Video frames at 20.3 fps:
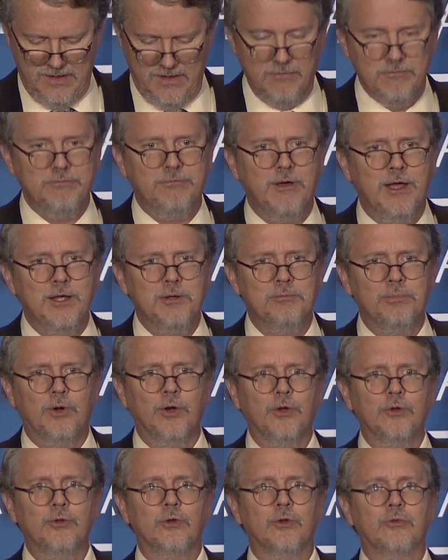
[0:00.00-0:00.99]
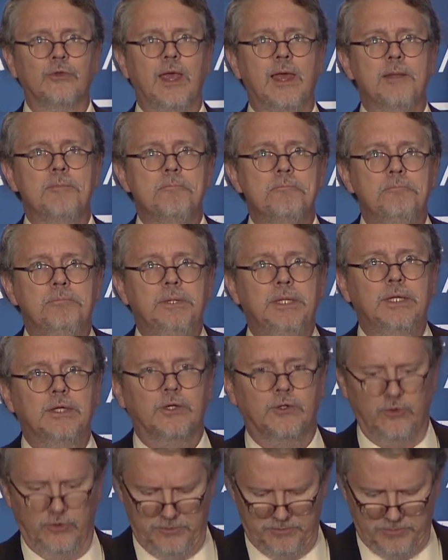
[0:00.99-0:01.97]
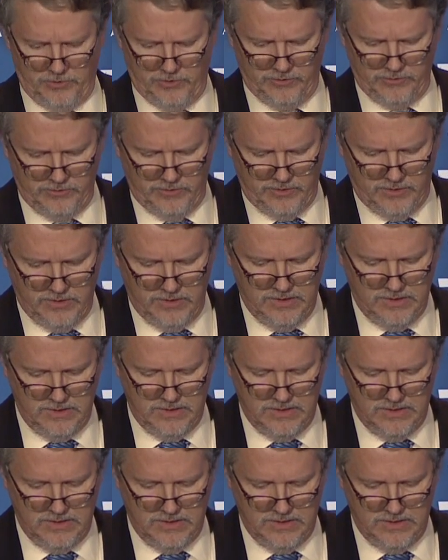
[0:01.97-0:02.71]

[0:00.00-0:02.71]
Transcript: Find partners and be a good partner.